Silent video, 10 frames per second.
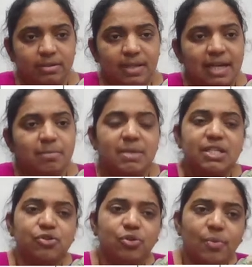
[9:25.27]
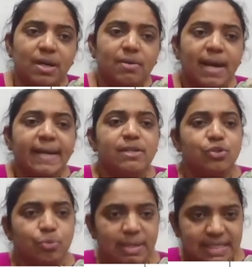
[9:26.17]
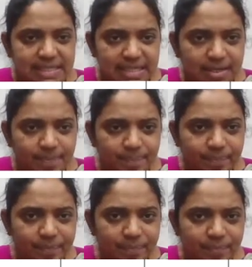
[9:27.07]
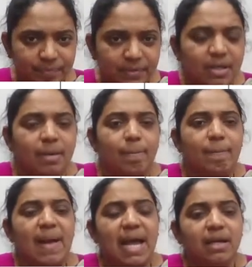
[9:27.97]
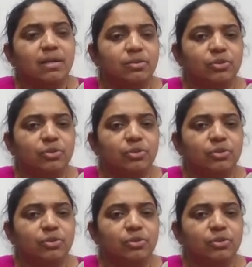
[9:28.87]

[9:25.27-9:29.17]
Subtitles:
That means you will write 20 bank.